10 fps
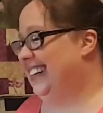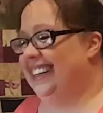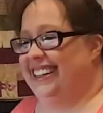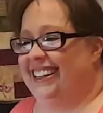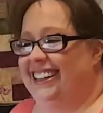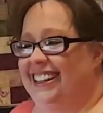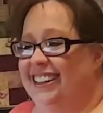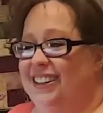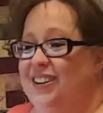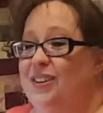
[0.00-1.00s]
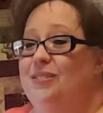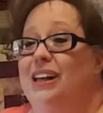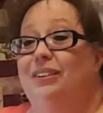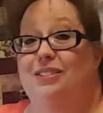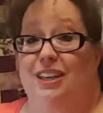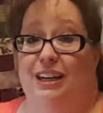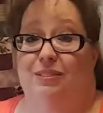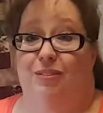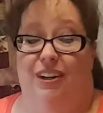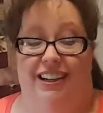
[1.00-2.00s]
well, I was going
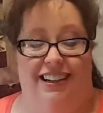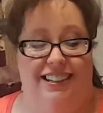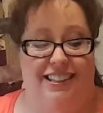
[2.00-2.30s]
to be working on